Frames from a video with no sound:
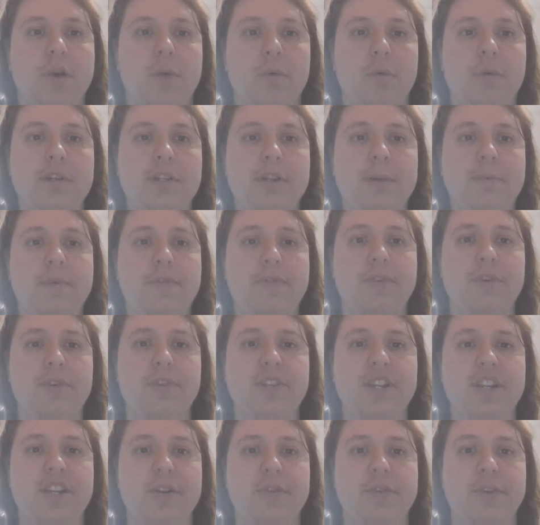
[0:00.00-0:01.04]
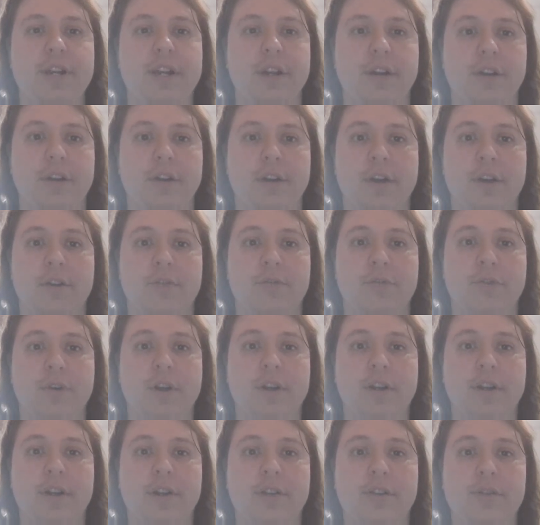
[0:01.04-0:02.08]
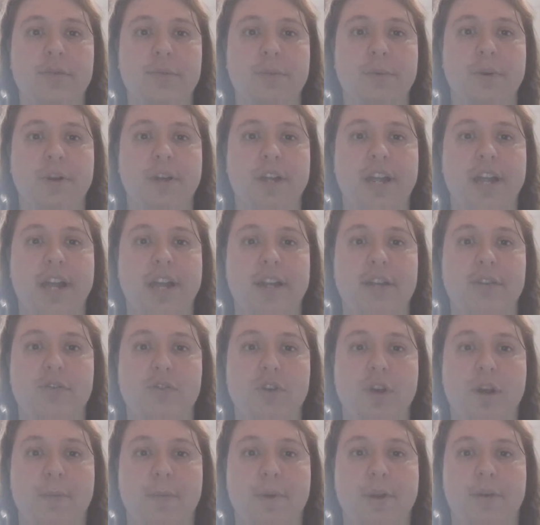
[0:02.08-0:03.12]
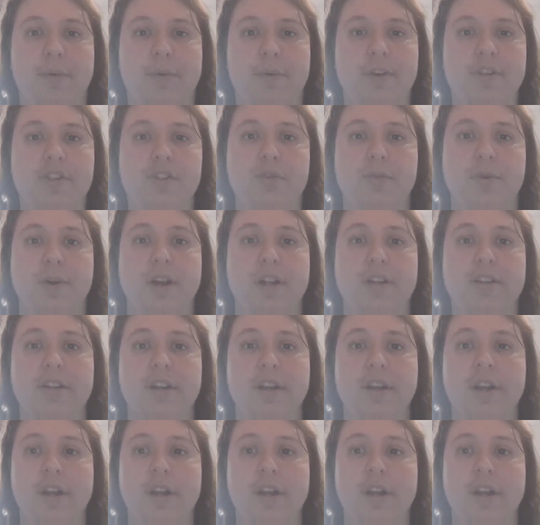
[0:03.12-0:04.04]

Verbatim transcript: One day before senior year, Veronica is working at a job at a restaurant.